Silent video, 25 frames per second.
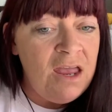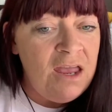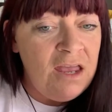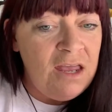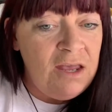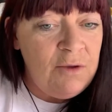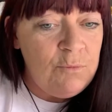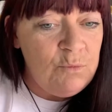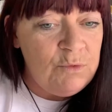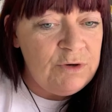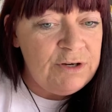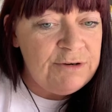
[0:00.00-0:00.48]

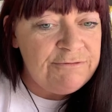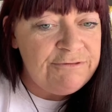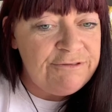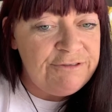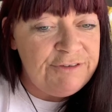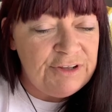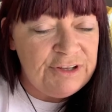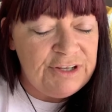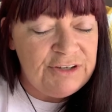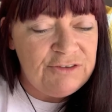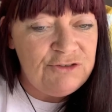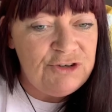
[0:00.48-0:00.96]
I'm not no
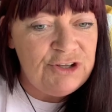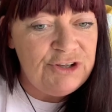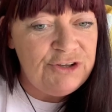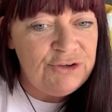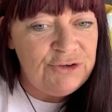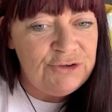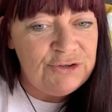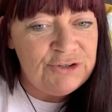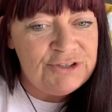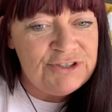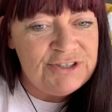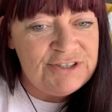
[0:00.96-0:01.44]
big
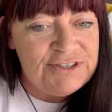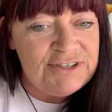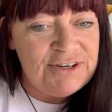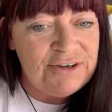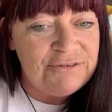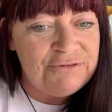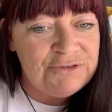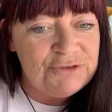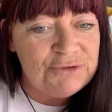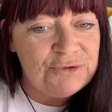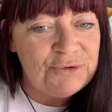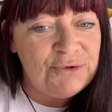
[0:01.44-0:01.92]
earner or
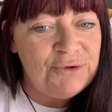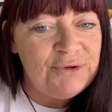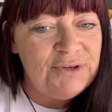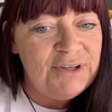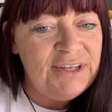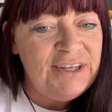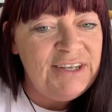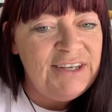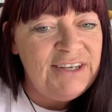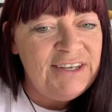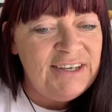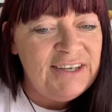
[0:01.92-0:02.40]
anything
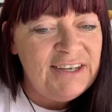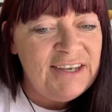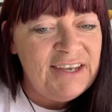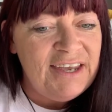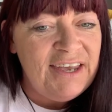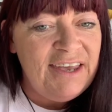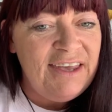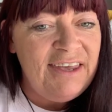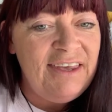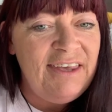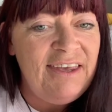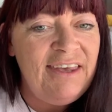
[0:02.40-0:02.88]
like that. I'm
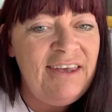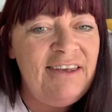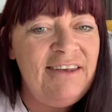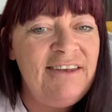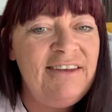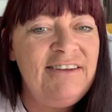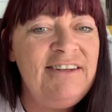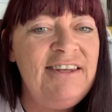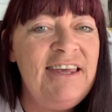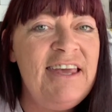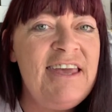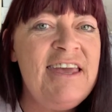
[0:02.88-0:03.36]
just here
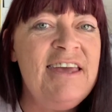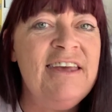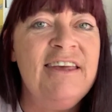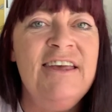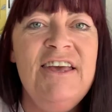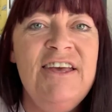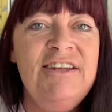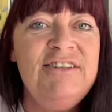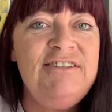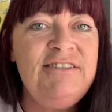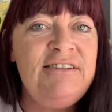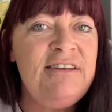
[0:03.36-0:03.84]
to share
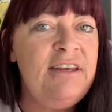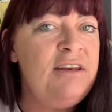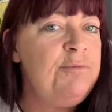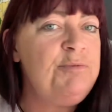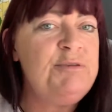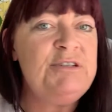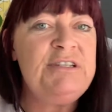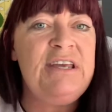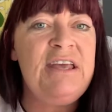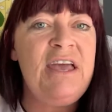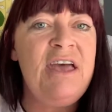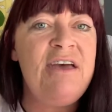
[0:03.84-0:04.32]
the Stampin'
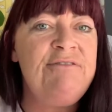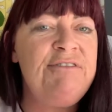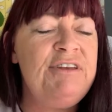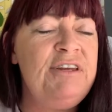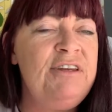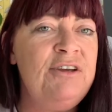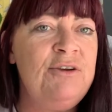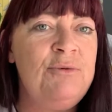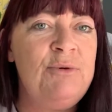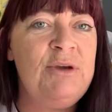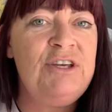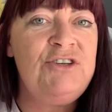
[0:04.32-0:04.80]
Up love,
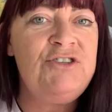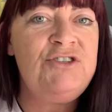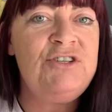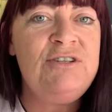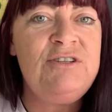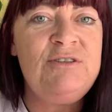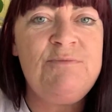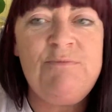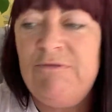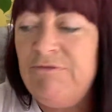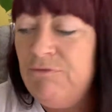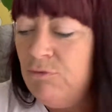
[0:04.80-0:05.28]
guys.
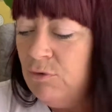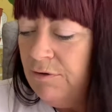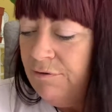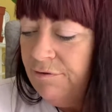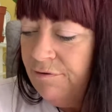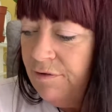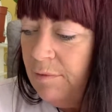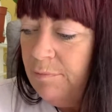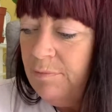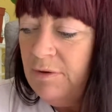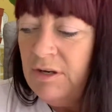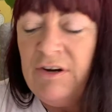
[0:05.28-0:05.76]

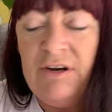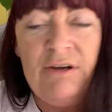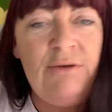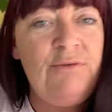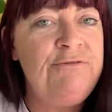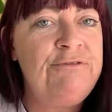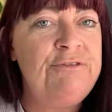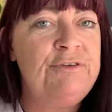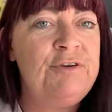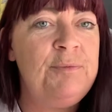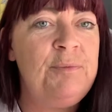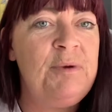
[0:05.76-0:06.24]

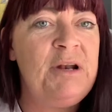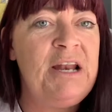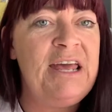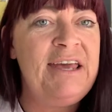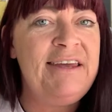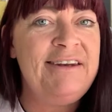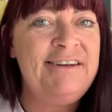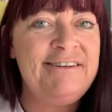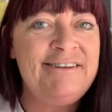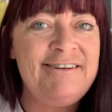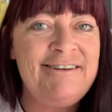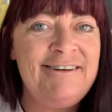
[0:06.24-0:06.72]
Honestly,
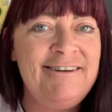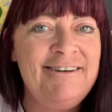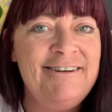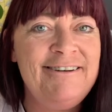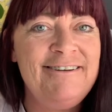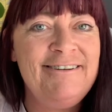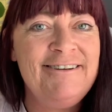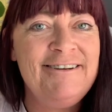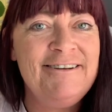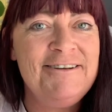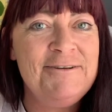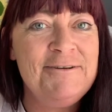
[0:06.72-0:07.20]

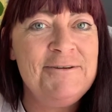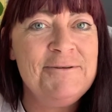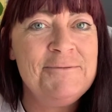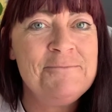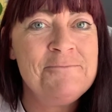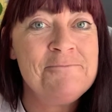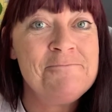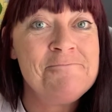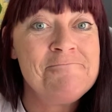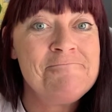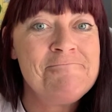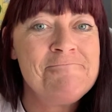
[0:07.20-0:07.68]
I
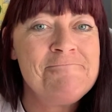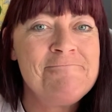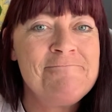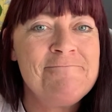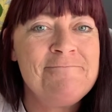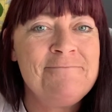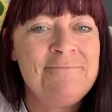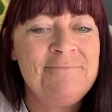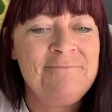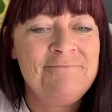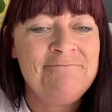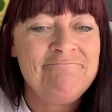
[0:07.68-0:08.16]
never
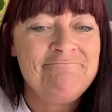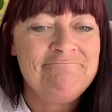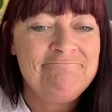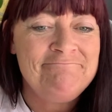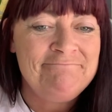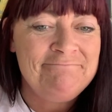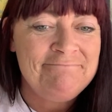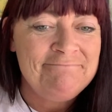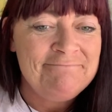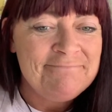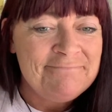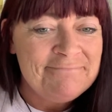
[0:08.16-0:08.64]
expected to
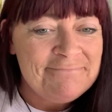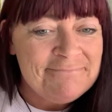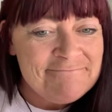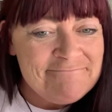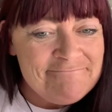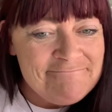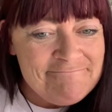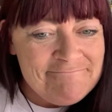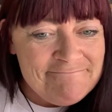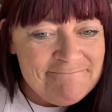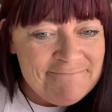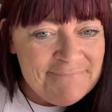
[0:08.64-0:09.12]
have
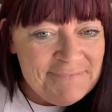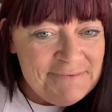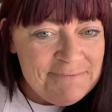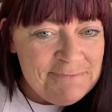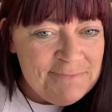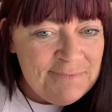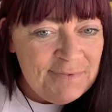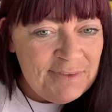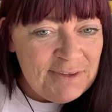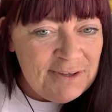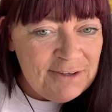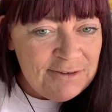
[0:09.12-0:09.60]
a
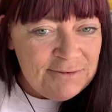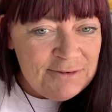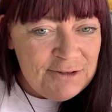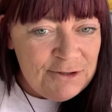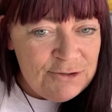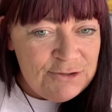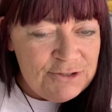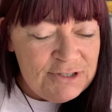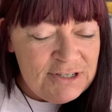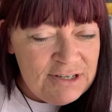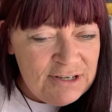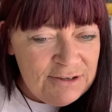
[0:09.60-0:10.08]
team when
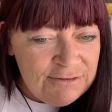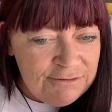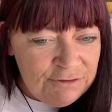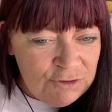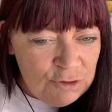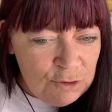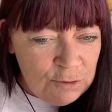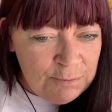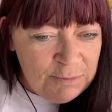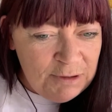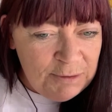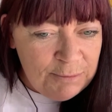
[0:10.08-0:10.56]
I joined,
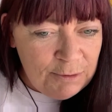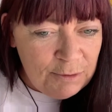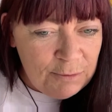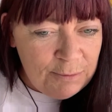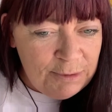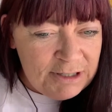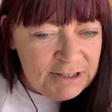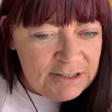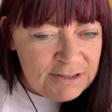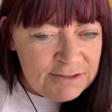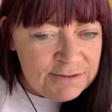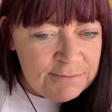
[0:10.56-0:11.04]
but
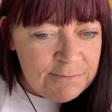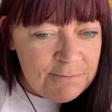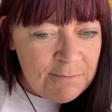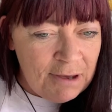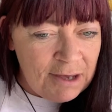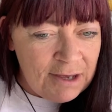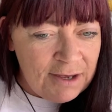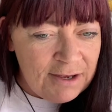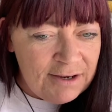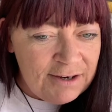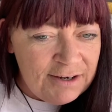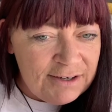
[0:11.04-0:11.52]
you know
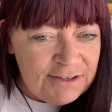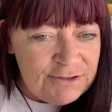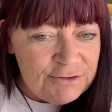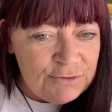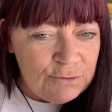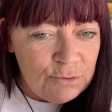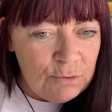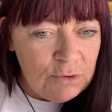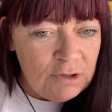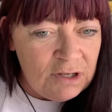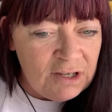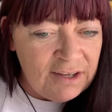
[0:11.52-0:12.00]
what?
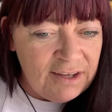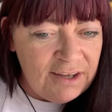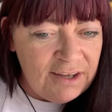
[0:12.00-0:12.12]
It's